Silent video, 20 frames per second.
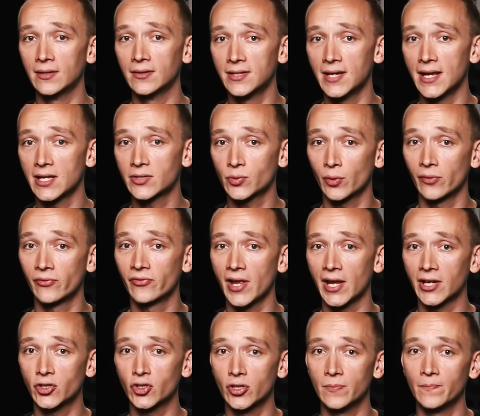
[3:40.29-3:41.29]
the desk
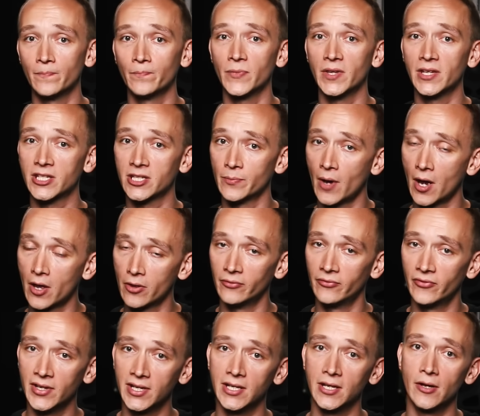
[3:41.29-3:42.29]
reflection in some other
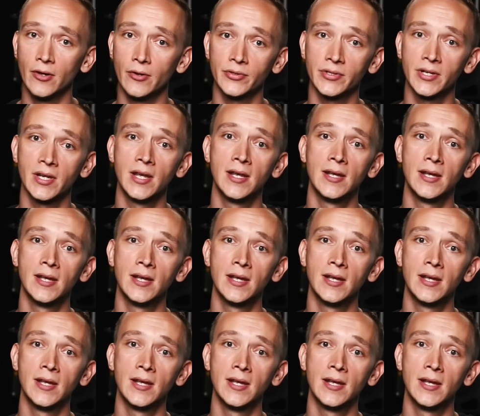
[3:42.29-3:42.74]
videos,